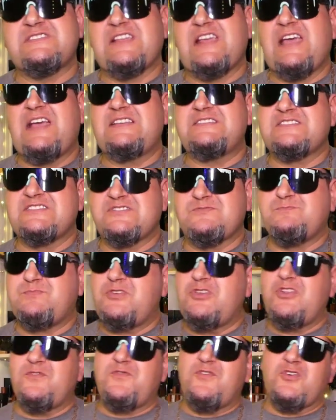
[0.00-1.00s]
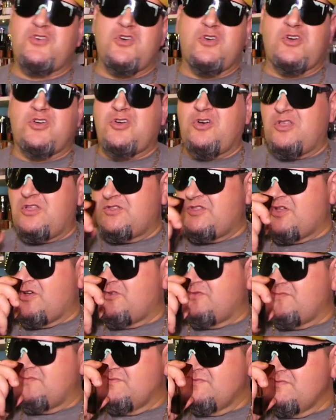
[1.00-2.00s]
that has this beautiful Coca-Cola
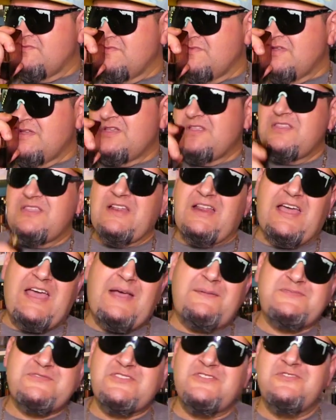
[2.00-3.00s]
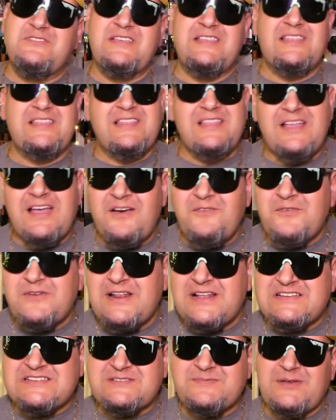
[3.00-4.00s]
note that I absolutely love when
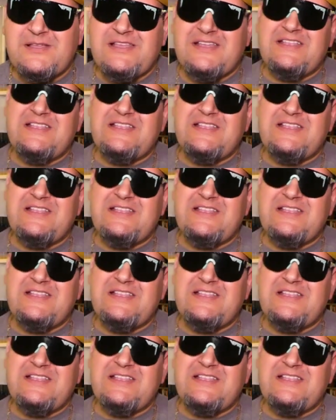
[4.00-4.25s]
I smell it.